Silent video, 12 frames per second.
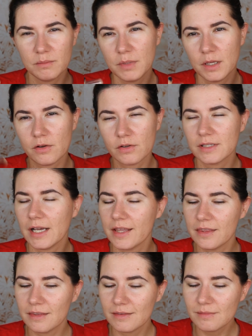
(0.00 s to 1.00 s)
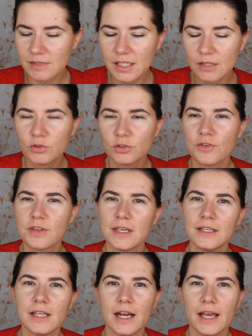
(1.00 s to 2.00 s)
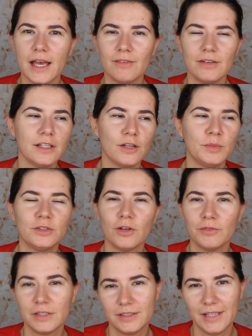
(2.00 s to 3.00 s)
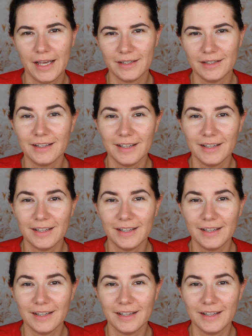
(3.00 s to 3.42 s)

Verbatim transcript: because I still want to think that I have a little bit of a tan